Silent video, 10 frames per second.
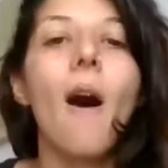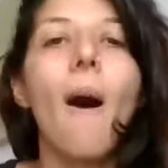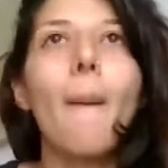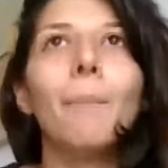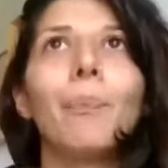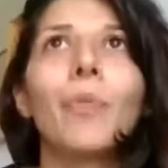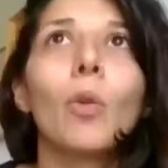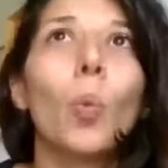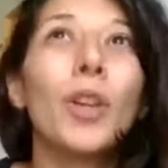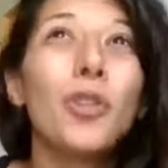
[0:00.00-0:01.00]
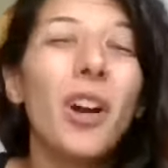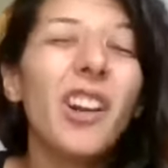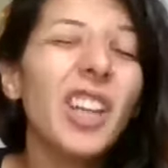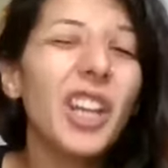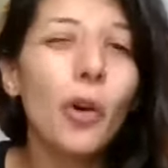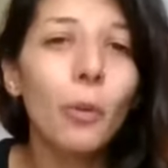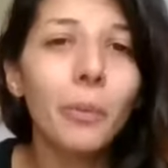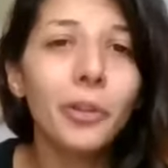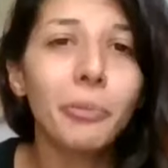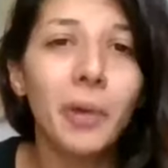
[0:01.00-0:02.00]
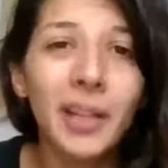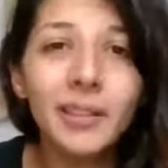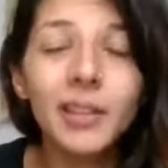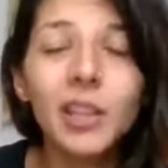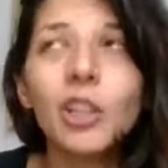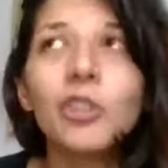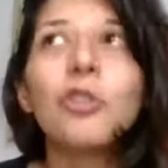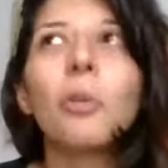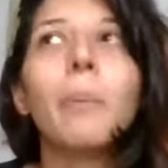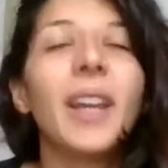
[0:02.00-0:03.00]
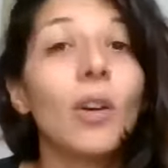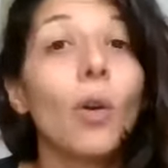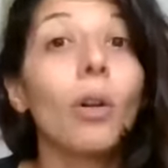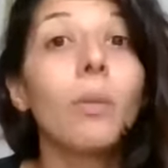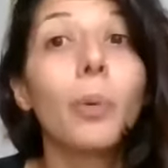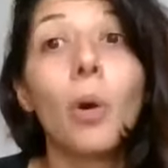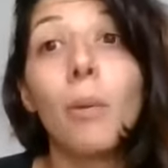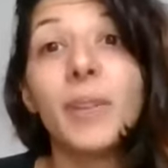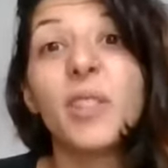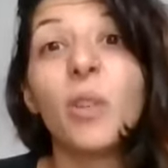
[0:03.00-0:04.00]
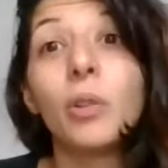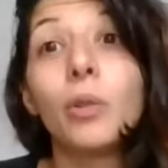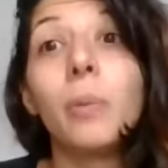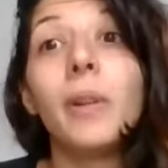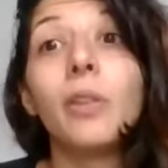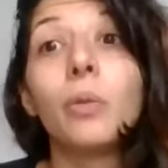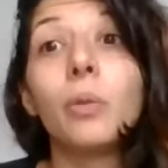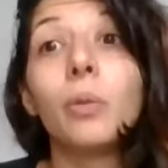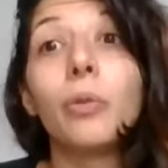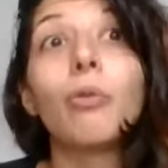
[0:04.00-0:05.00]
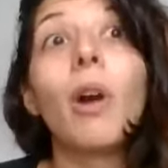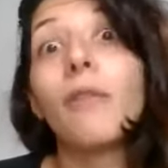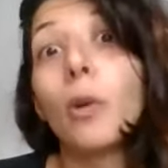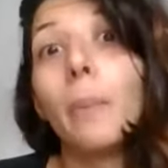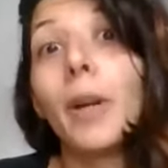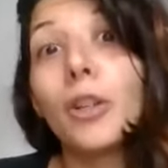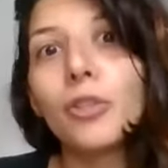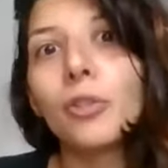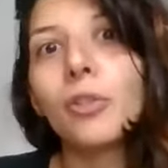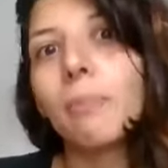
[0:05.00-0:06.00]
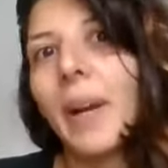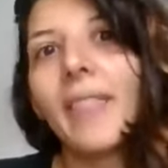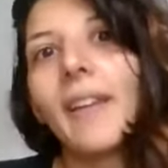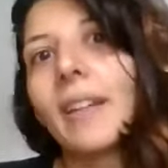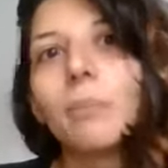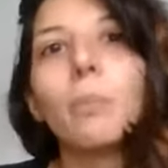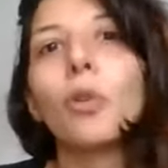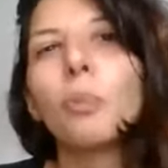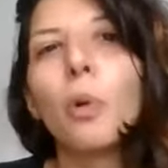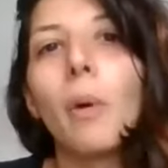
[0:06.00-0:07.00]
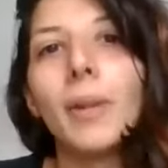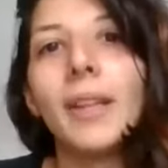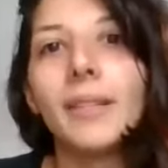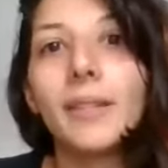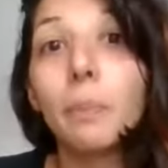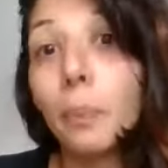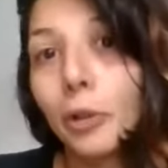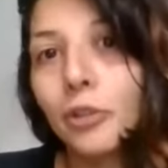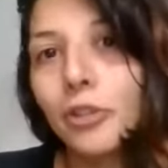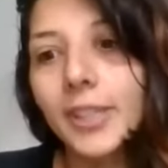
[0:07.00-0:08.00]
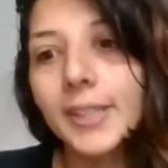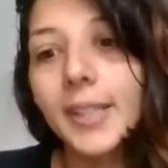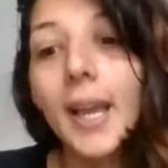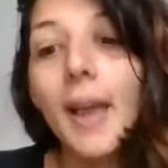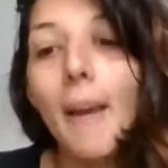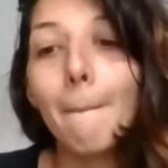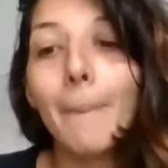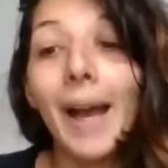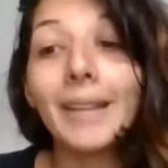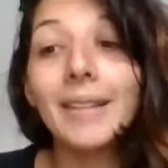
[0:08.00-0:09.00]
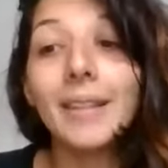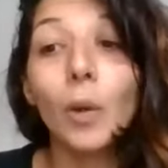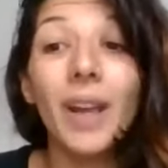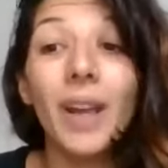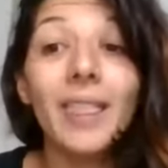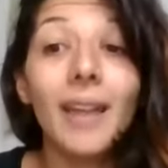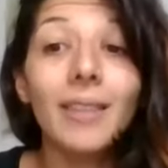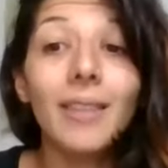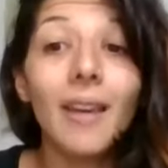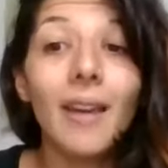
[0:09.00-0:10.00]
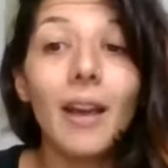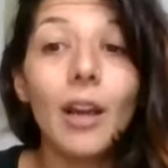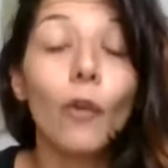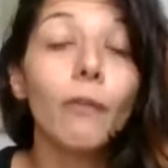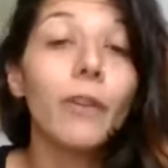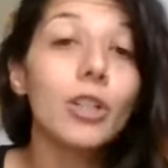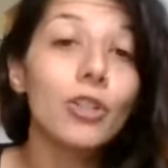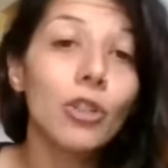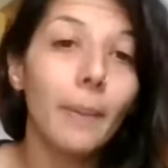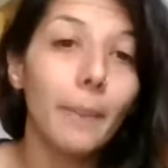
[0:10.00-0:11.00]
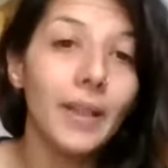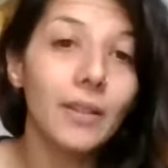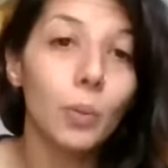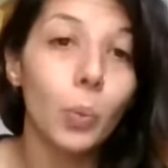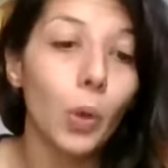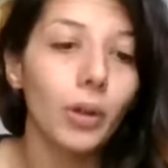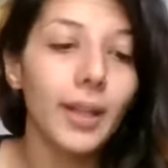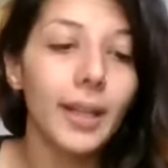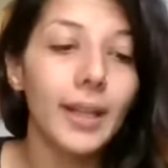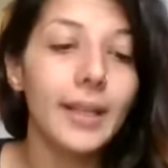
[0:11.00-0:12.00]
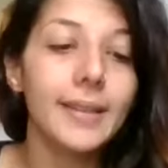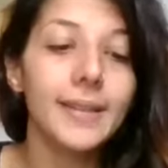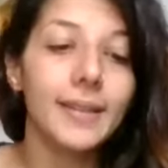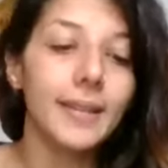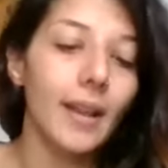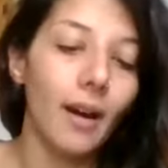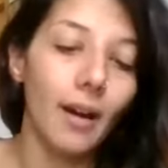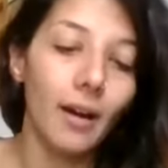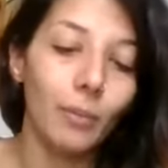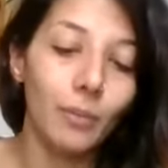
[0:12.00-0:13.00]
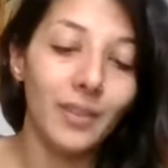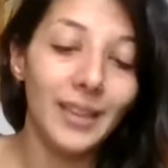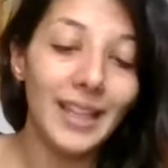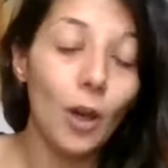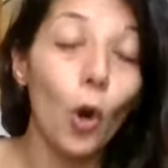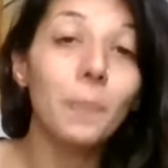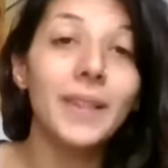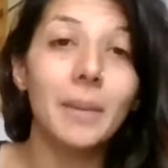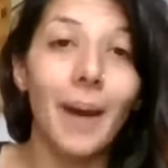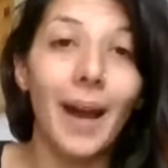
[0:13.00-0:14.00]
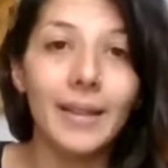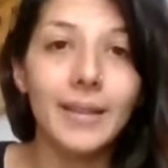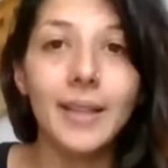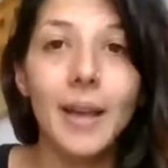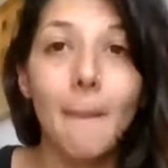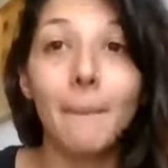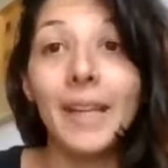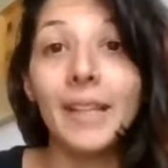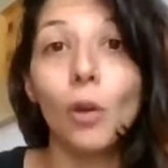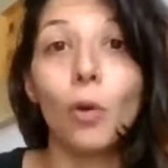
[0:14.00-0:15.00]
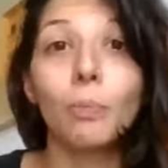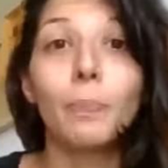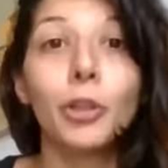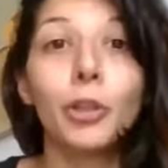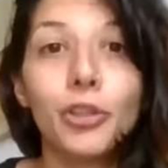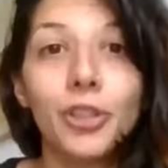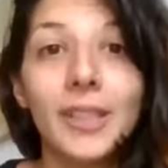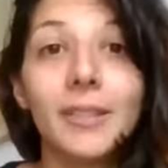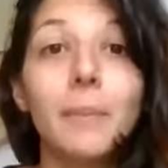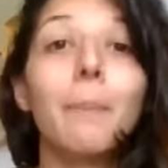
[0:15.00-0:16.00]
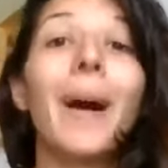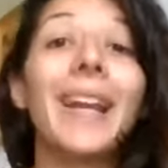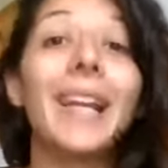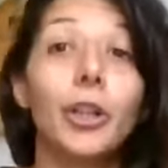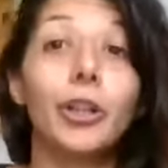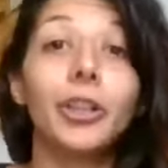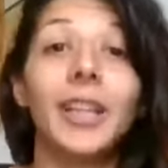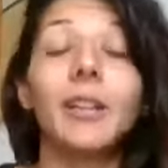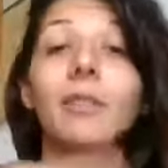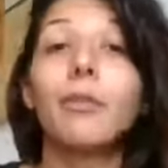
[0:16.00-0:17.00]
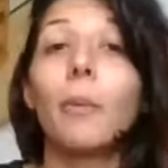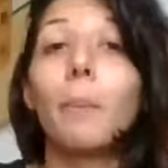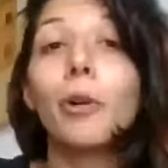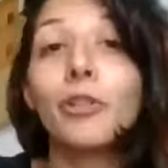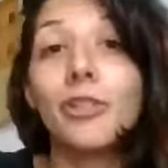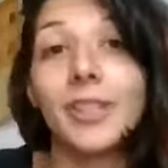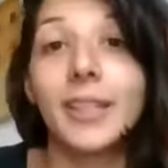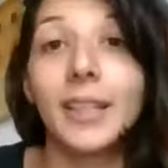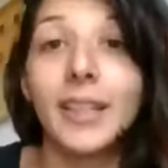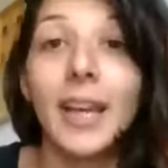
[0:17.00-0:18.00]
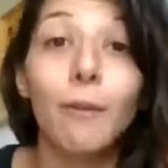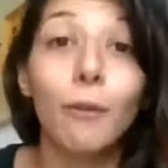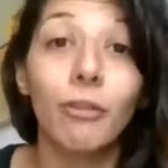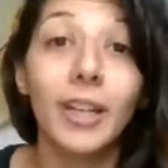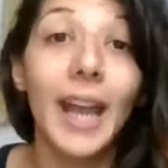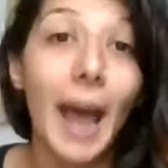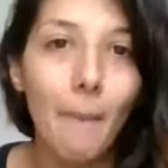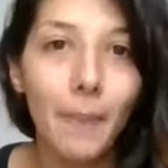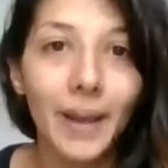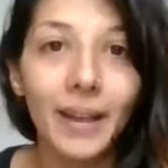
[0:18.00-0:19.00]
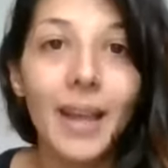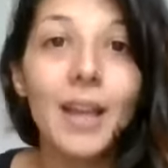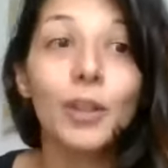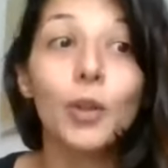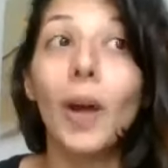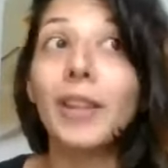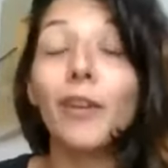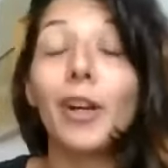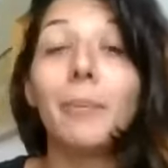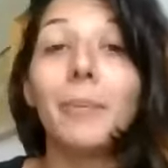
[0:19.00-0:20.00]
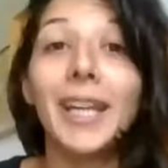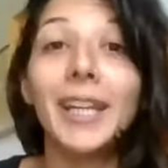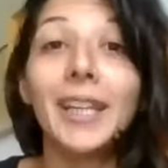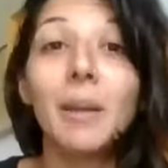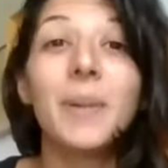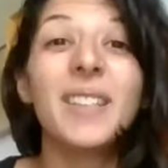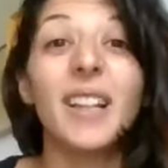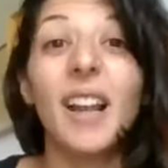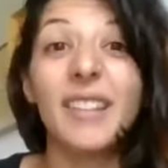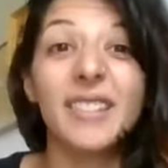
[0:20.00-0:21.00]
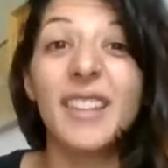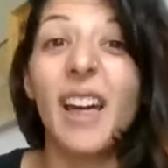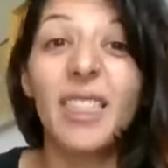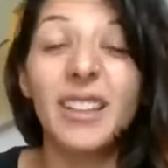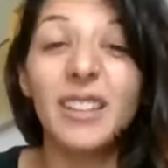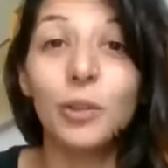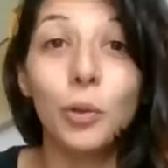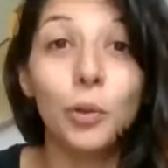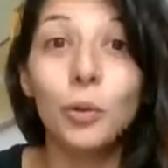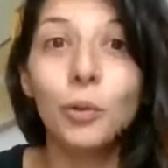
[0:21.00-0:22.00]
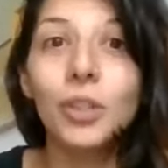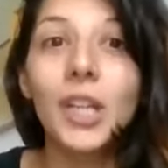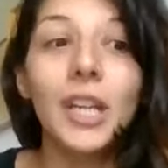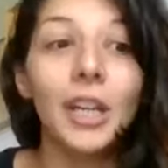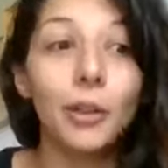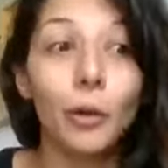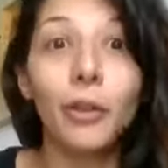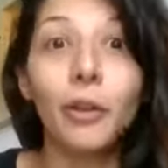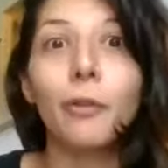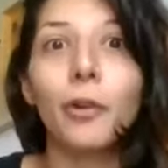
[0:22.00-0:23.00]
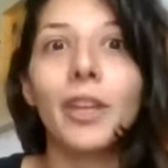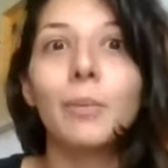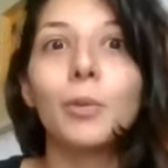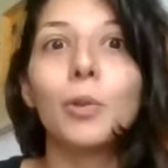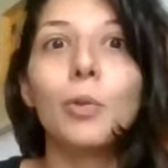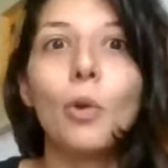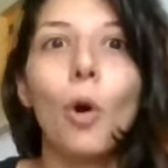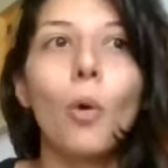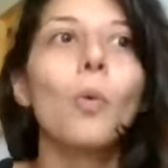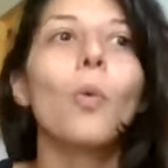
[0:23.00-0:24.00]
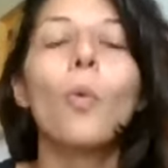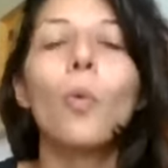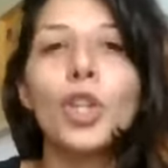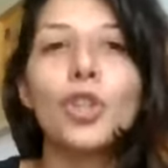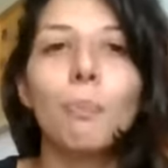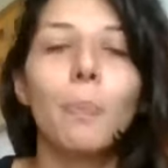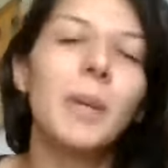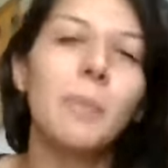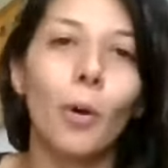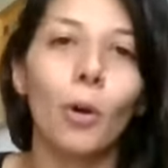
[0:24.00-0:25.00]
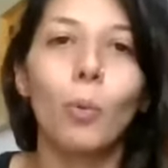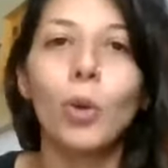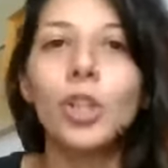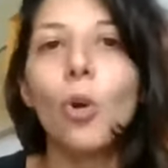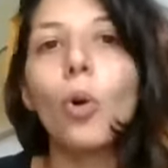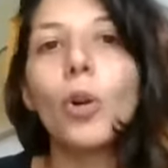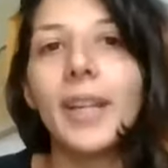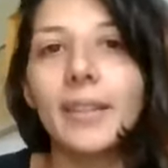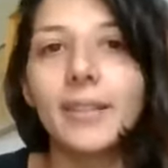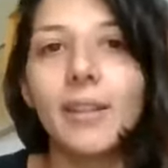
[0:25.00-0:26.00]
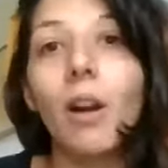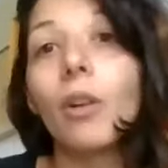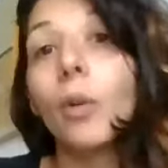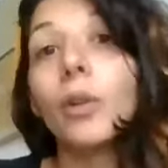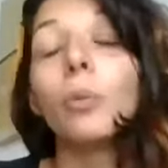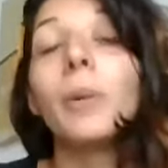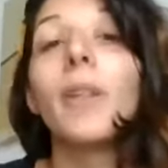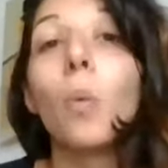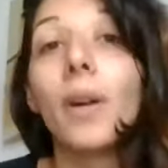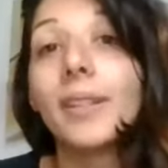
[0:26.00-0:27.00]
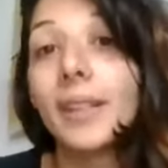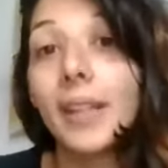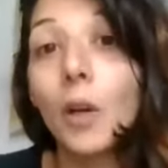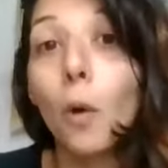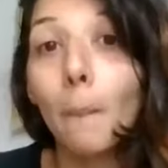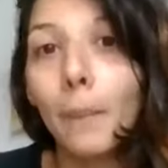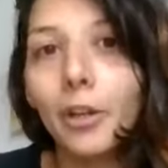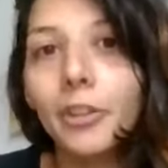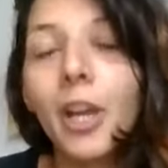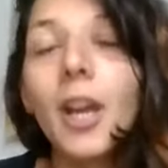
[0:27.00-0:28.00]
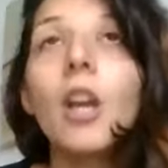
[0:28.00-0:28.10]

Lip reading: When you are an e-commerce brand, your main goal probably is going to be to drive conversions. By that, most probably is purchases. But the way that the conversion campaigns work is they optimize based on purchases by learning from purchases that they have already happened. So at the very beginning, the pixel has nothing to use in order for them to know which people, which audience are going to be the ones that they convert.